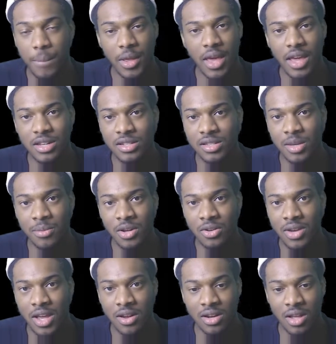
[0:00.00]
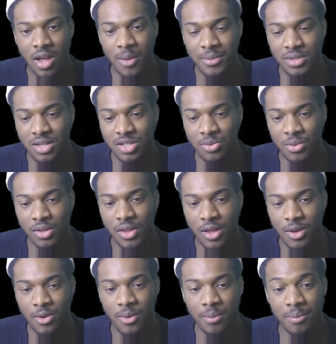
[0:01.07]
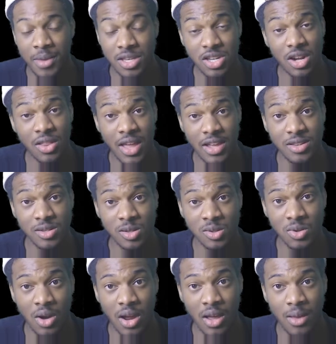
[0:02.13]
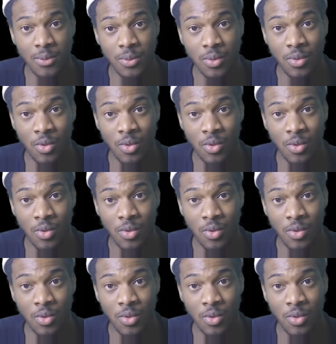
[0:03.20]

But yeah, just let me know down in the comment section below. Make sure to like and subscribe.